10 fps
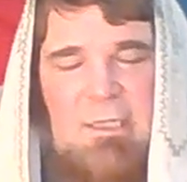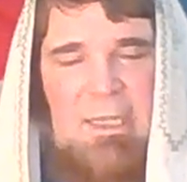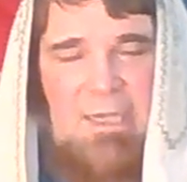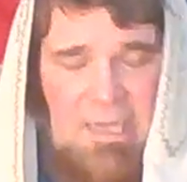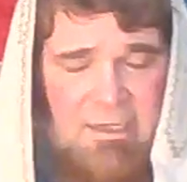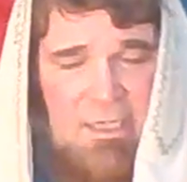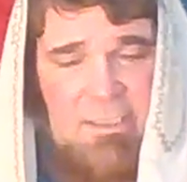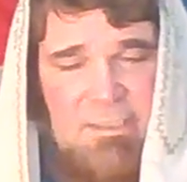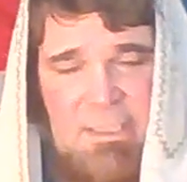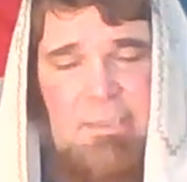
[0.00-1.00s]
and how you
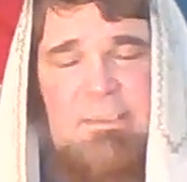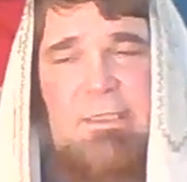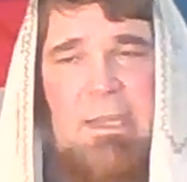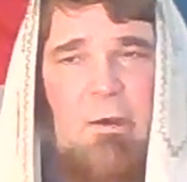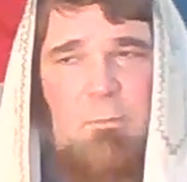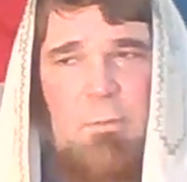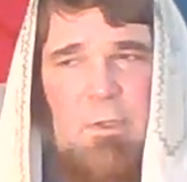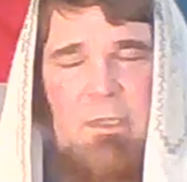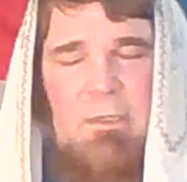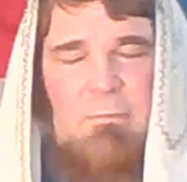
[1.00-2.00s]
continuously help.
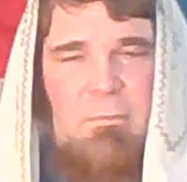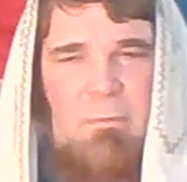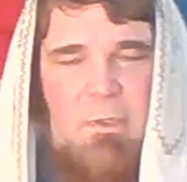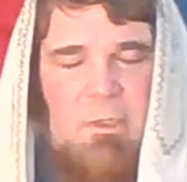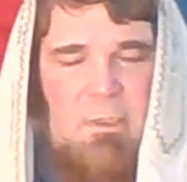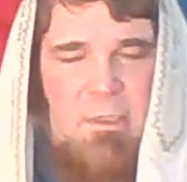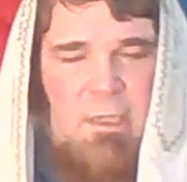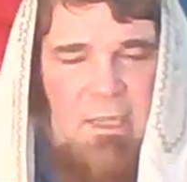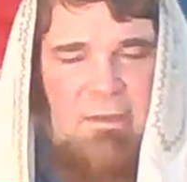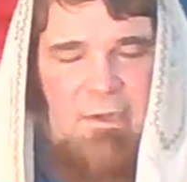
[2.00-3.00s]

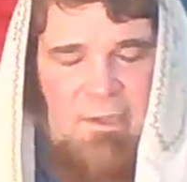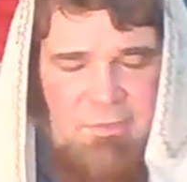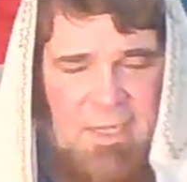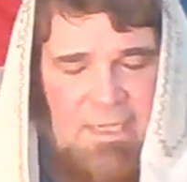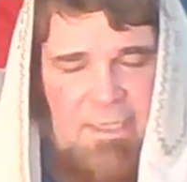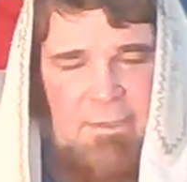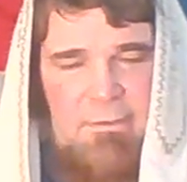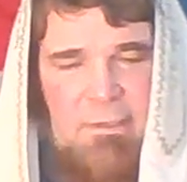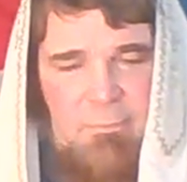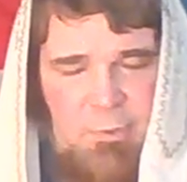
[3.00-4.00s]
And I thank
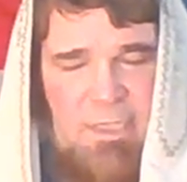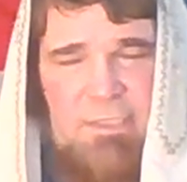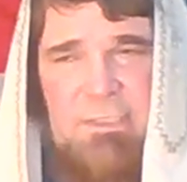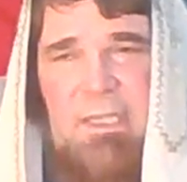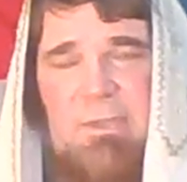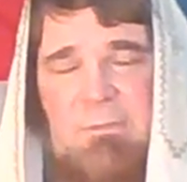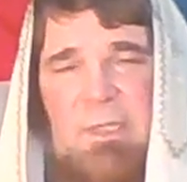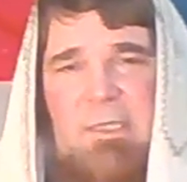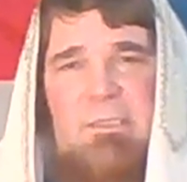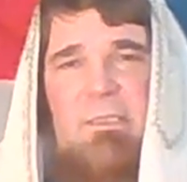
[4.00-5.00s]
you and praise you.
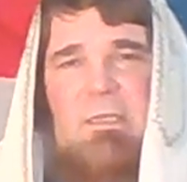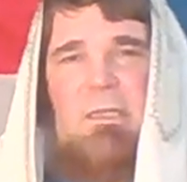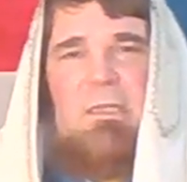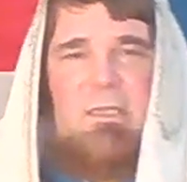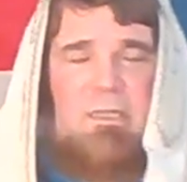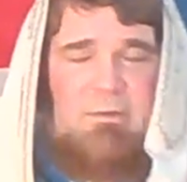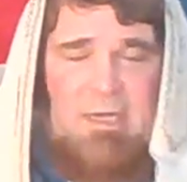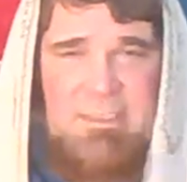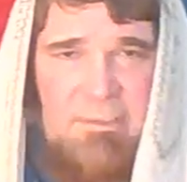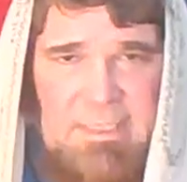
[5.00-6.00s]
Amen.
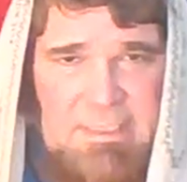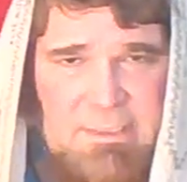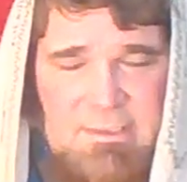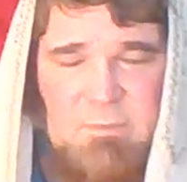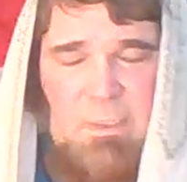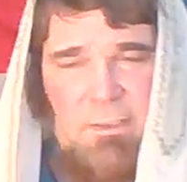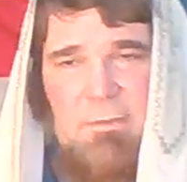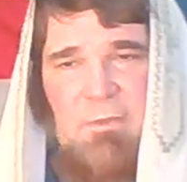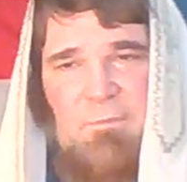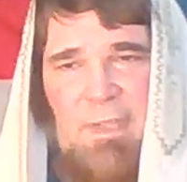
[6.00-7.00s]
Congratulations.
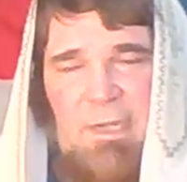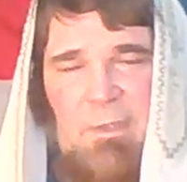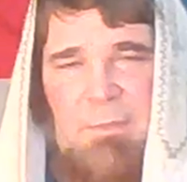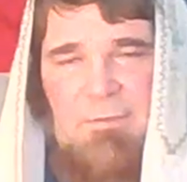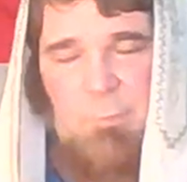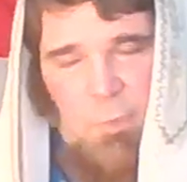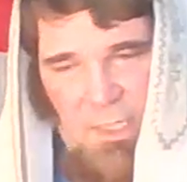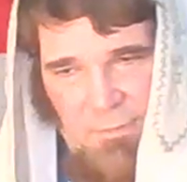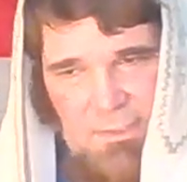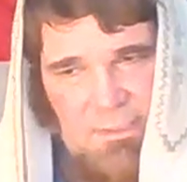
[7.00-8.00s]
Welcome to family, my
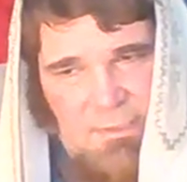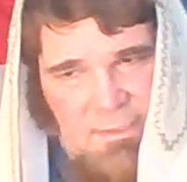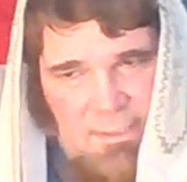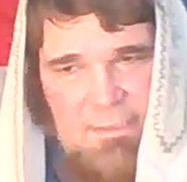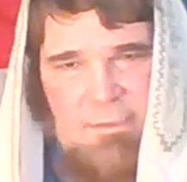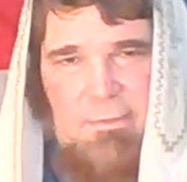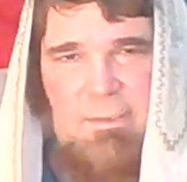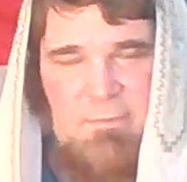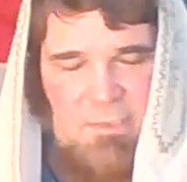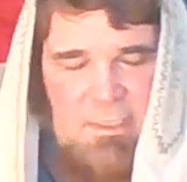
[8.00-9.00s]
brothers and
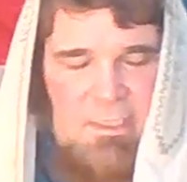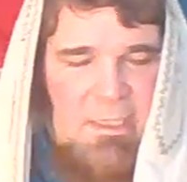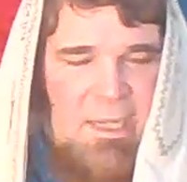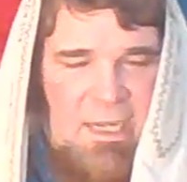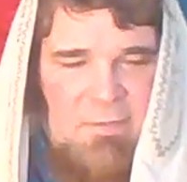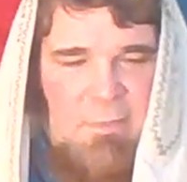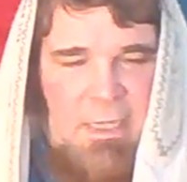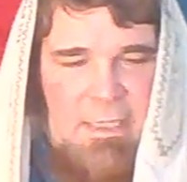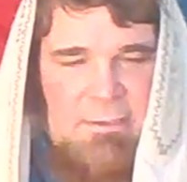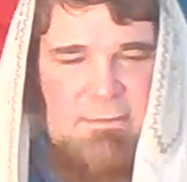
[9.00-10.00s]
sister.
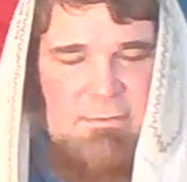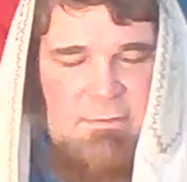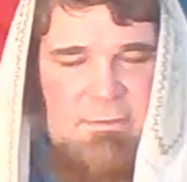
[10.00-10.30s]
Amen.